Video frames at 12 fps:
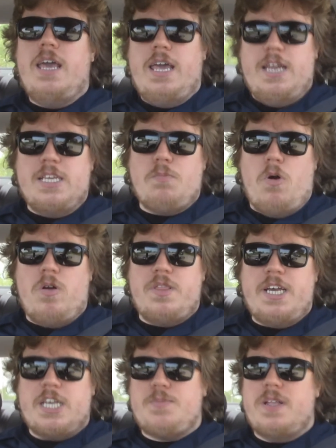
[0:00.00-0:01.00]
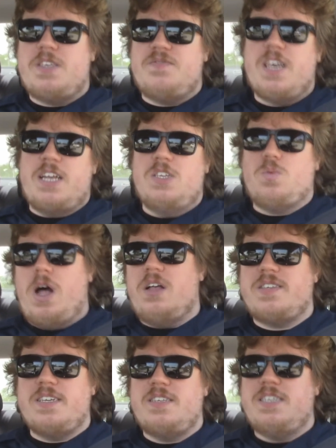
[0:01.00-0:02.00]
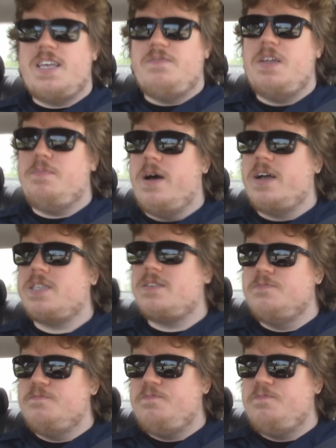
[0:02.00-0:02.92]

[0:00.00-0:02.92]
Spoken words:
It is more on the expensive side as well, $60-$70.